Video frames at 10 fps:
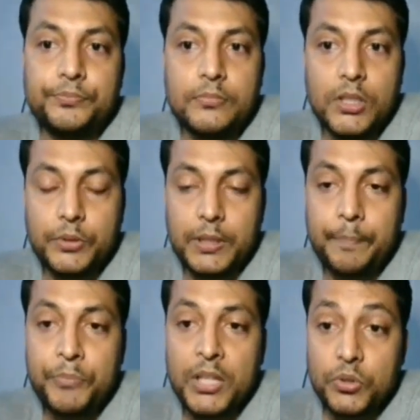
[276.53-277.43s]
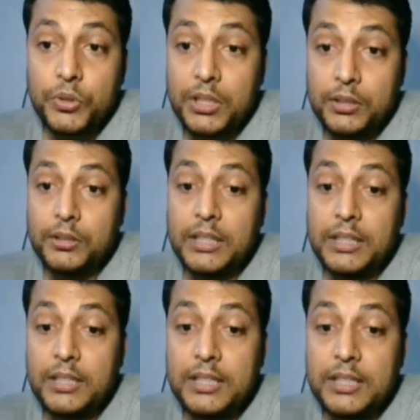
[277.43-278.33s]
Okay, so here in
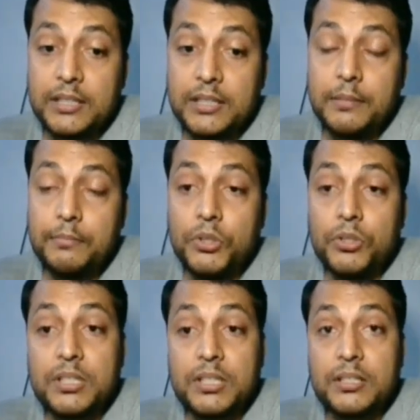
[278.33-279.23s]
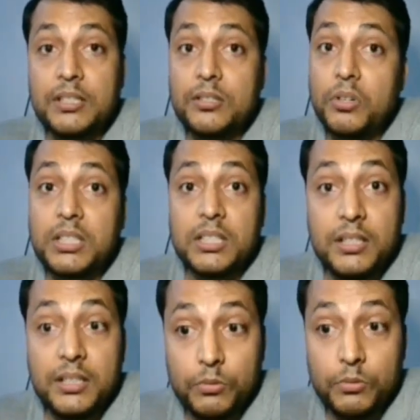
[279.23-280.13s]
this case the meiosis is not
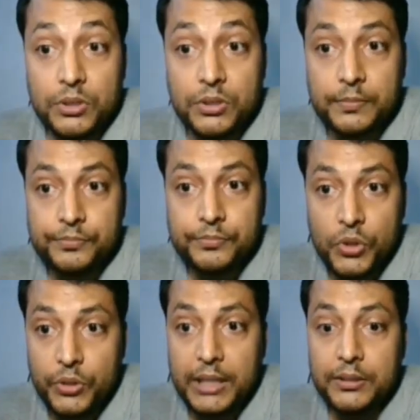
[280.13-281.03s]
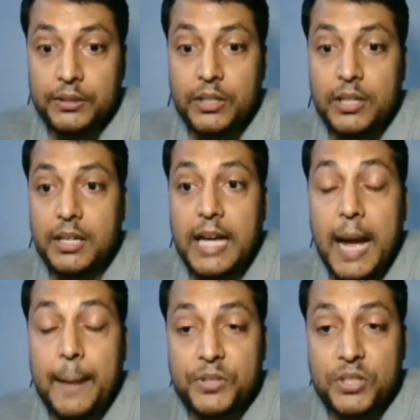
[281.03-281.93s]
continuous, rather there are
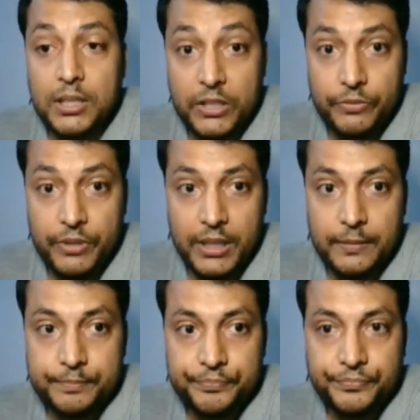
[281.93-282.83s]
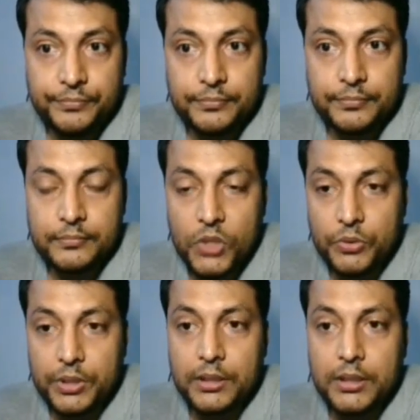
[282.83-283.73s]
gaps in between.
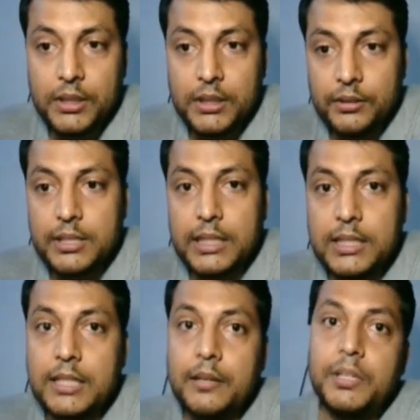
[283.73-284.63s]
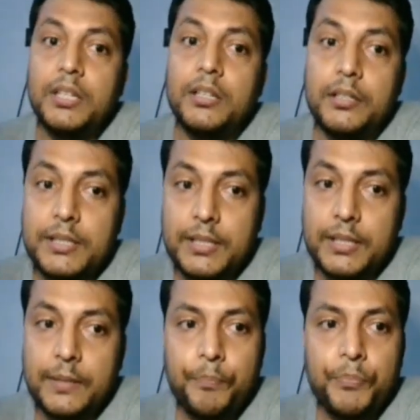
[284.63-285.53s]
Okay, the cells remain arrested.
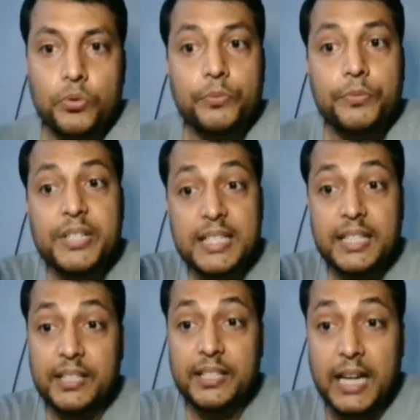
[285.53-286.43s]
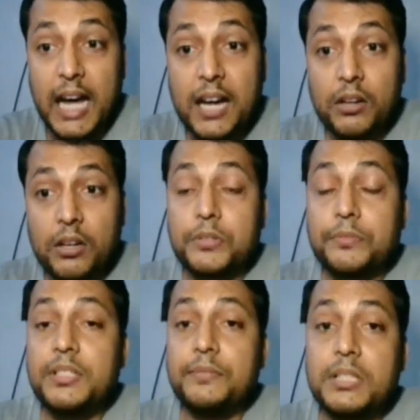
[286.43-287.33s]
So we will see there are a lot of
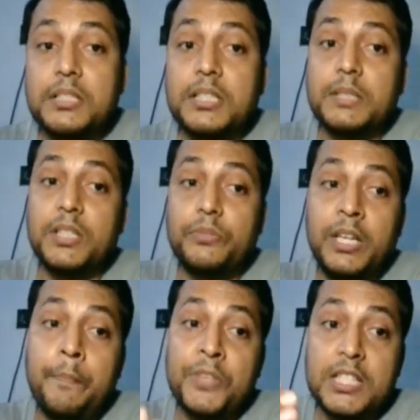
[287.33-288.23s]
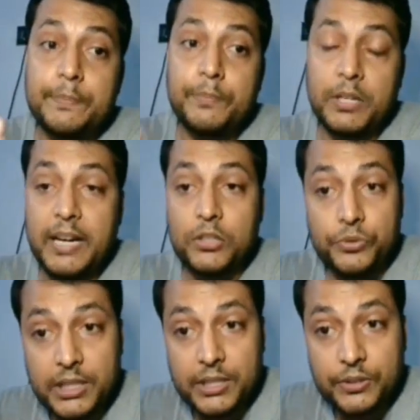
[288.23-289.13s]
differences between
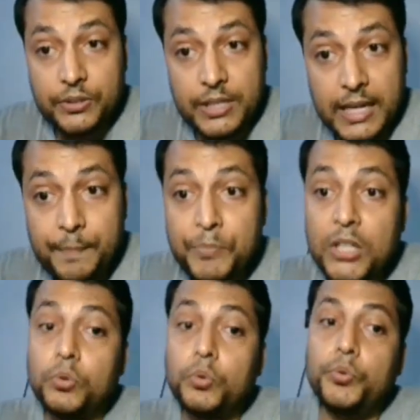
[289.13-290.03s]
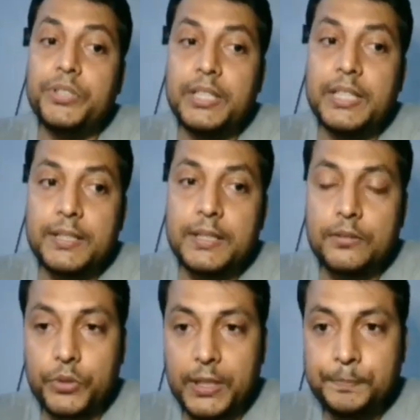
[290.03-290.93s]
spermatogenesis and oogenesis. Okay,